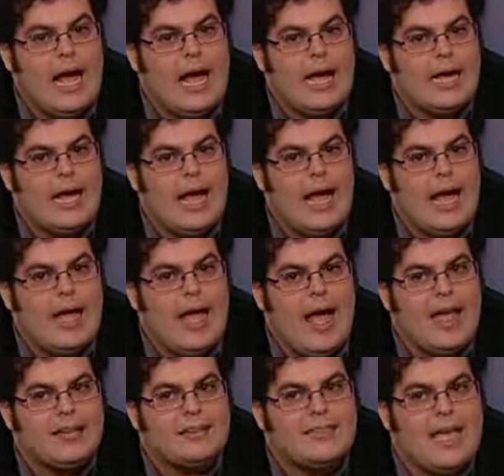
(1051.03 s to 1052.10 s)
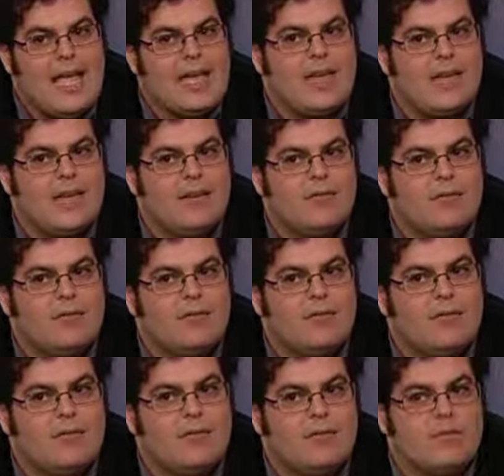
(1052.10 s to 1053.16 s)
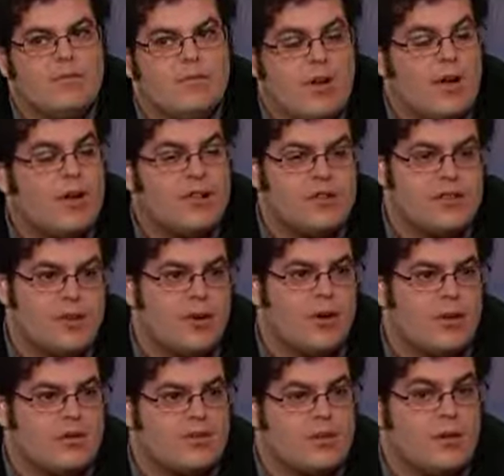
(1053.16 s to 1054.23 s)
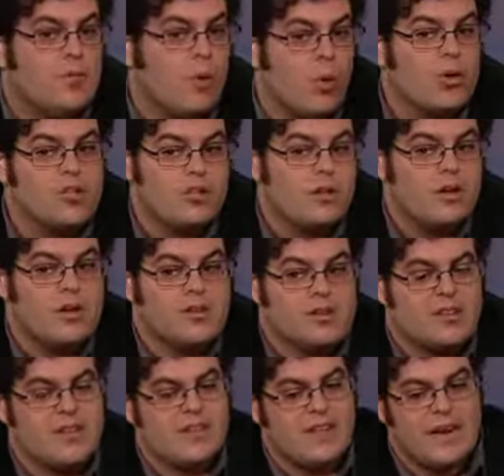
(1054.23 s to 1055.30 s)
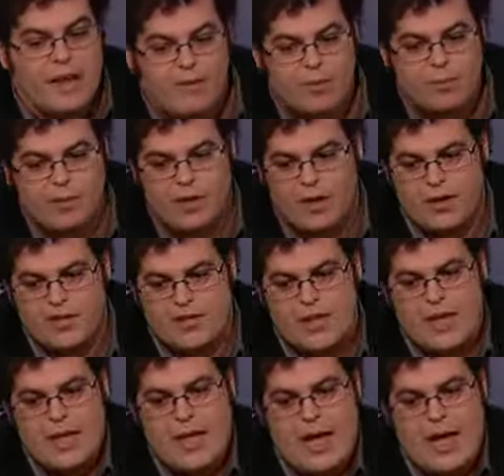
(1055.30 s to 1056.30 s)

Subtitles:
I take it very seriously, more seriously than ever, because